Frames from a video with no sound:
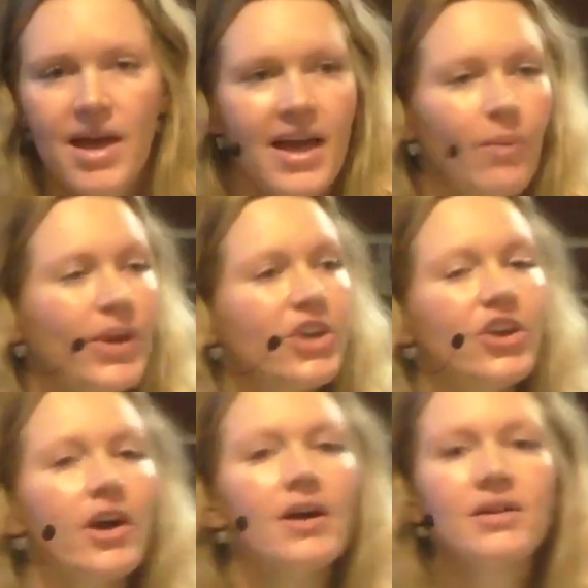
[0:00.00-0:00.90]
We
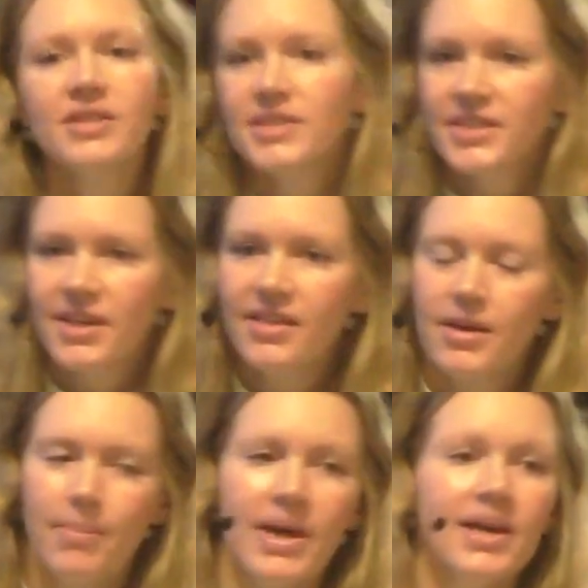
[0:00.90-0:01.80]
yearn to see
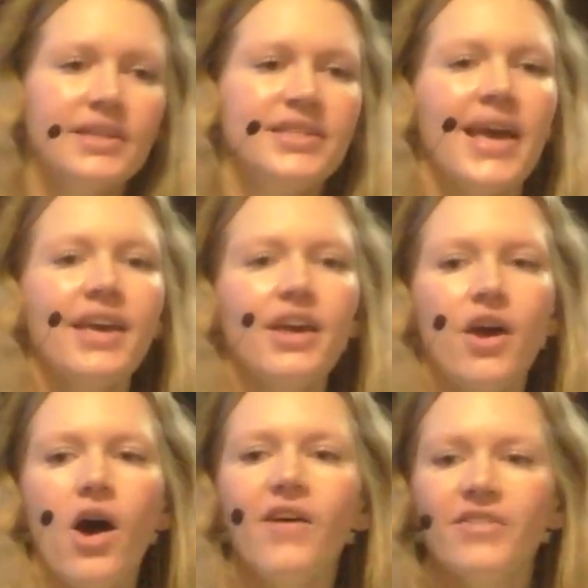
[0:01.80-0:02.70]
them taking
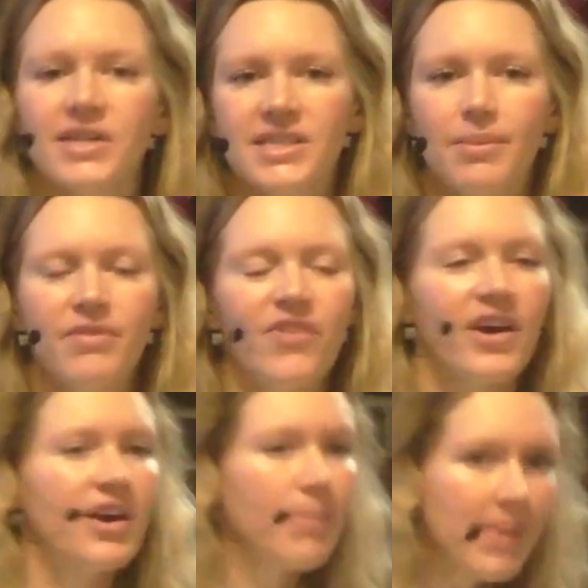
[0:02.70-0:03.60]
over some of our
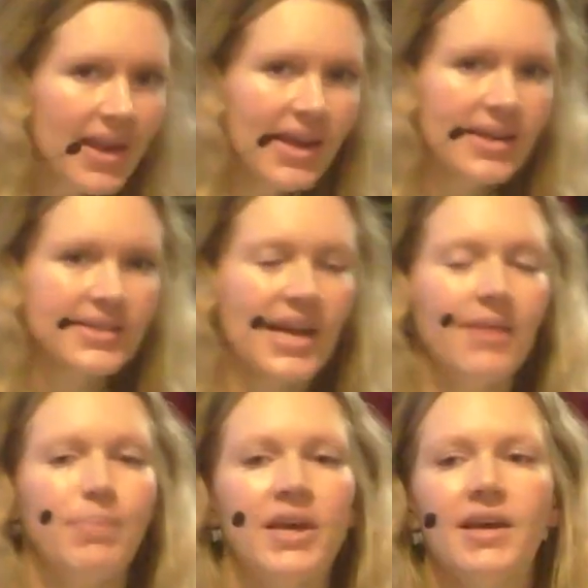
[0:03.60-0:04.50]
committees
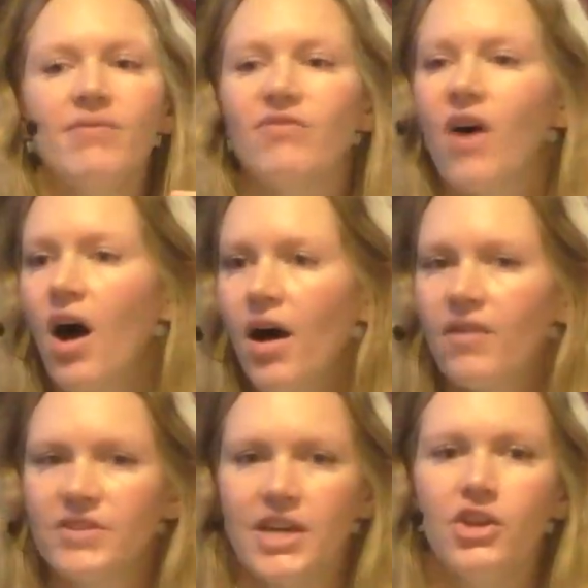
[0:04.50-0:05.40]
and being
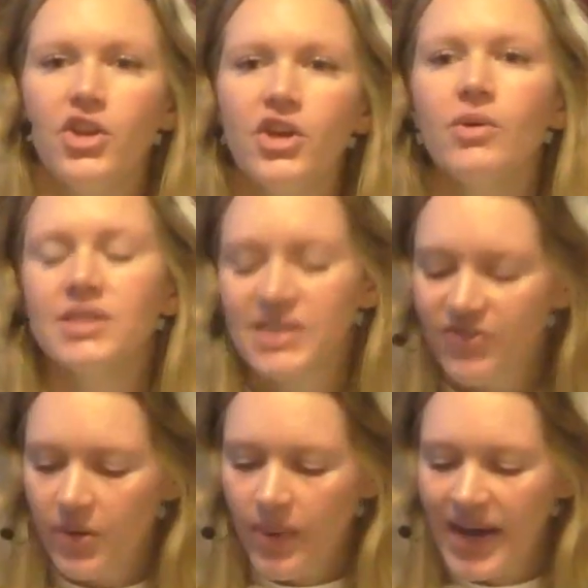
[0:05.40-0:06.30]
involved in new and
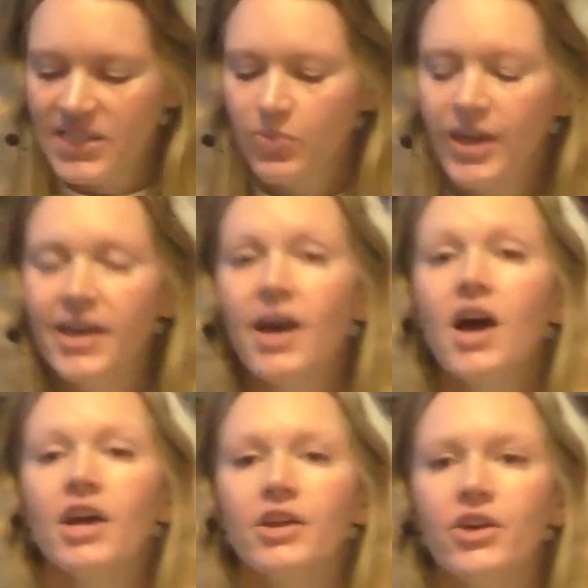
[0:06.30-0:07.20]
different ways. We
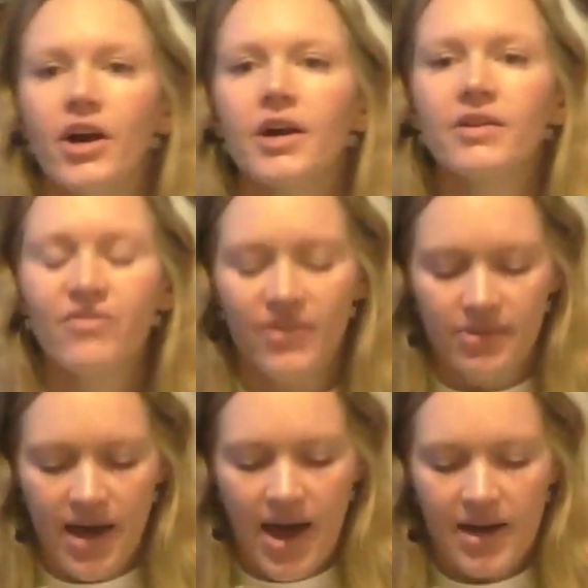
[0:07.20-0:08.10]
yearn for
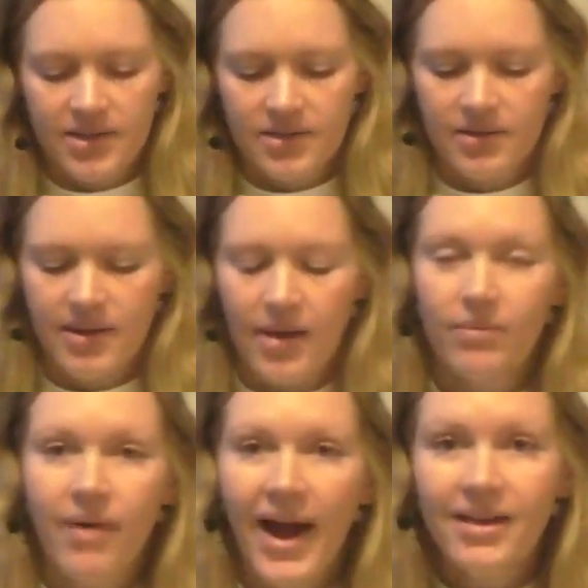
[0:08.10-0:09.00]
that, and
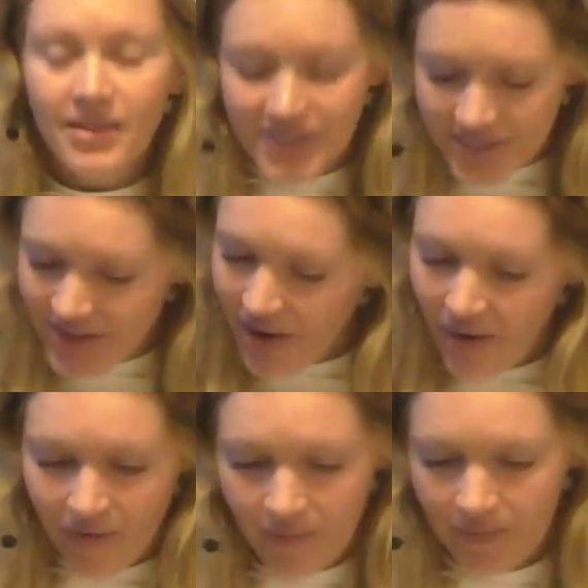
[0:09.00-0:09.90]
rightly
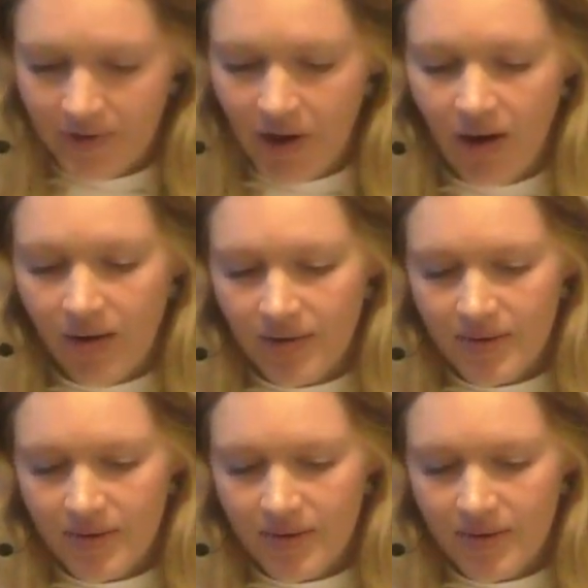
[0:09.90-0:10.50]
so, y'all.